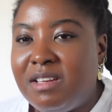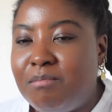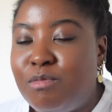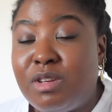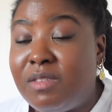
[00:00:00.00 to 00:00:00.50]

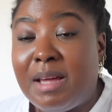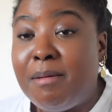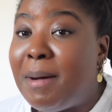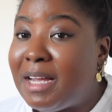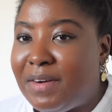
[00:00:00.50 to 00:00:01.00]
most of the time
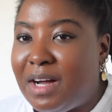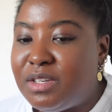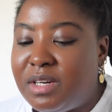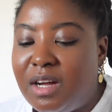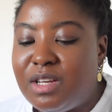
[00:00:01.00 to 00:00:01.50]
it backfires
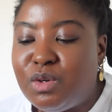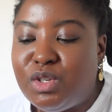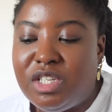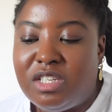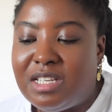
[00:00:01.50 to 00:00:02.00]
on her. So
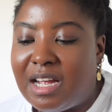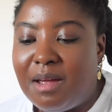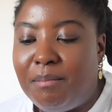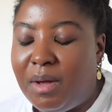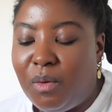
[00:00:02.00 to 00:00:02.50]
she's just like
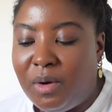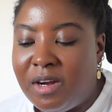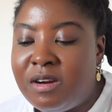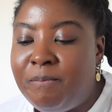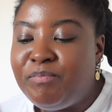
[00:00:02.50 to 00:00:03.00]
a bit
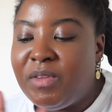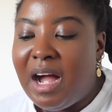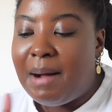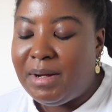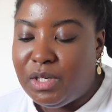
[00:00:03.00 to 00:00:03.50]
weird
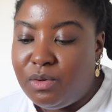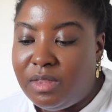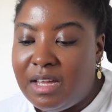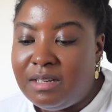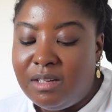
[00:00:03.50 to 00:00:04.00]
about the whole
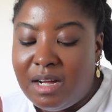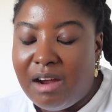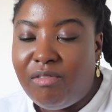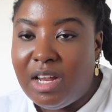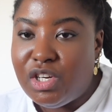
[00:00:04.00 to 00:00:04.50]
thing. I
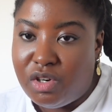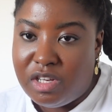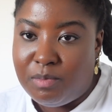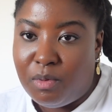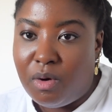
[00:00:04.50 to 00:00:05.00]
really enjoyed
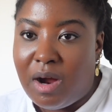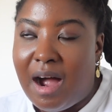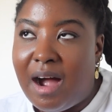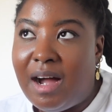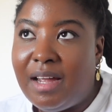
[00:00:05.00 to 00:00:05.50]
this book.
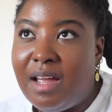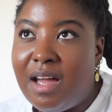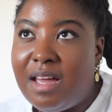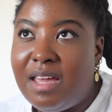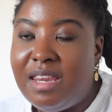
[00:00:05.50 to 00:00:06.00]
It
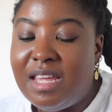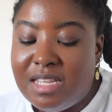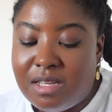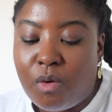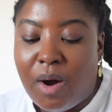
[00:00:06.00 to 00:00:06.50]

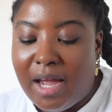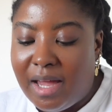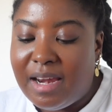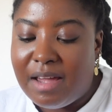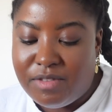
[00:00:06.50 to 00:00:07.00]
is
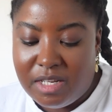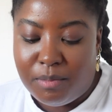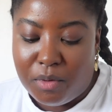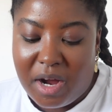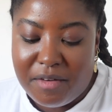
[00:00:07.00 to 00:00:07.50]
quite an FT
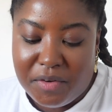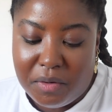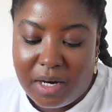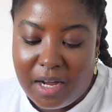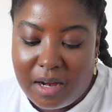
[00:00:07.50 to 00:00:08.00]
book. I
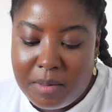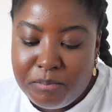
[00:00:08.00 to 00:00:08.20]
feel like,